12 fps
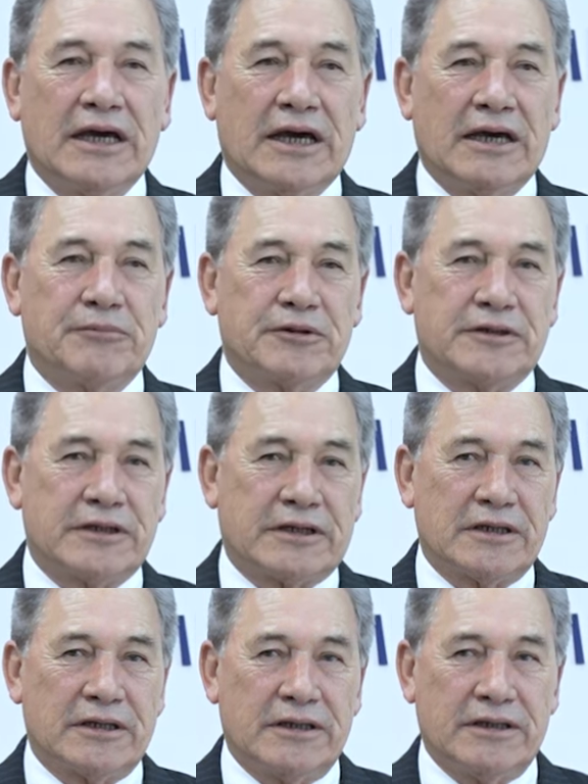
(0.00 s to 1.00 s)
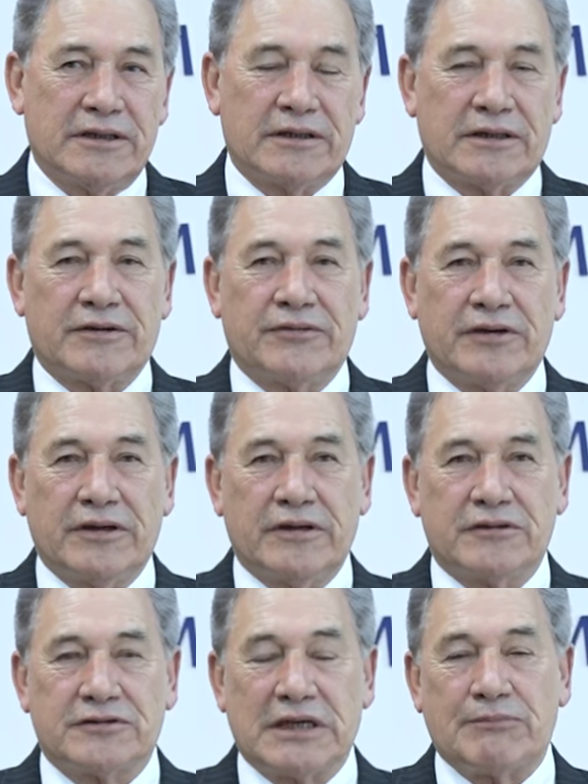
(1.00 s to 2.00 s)
and particularly
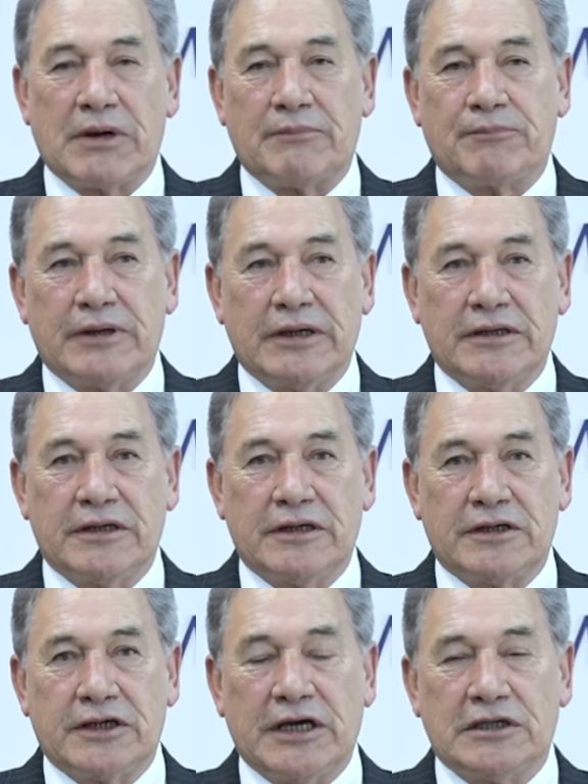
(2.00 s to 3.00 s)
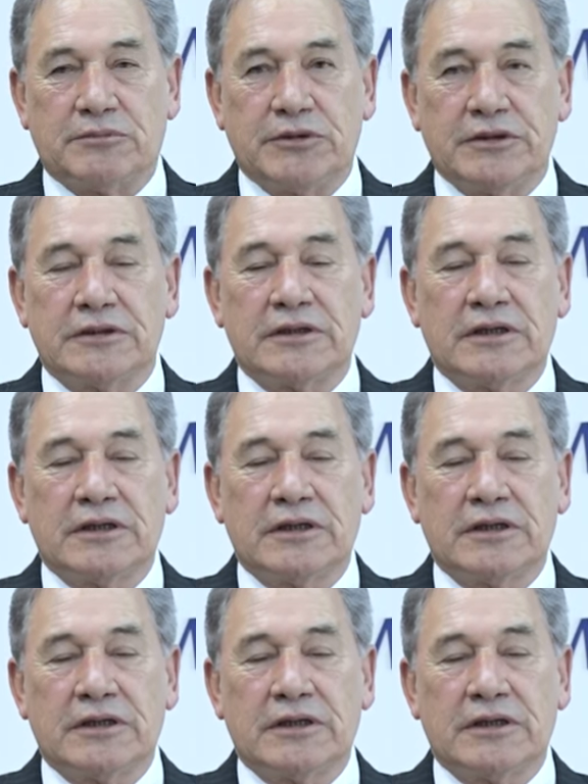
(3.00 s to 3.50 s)
the step up in engagement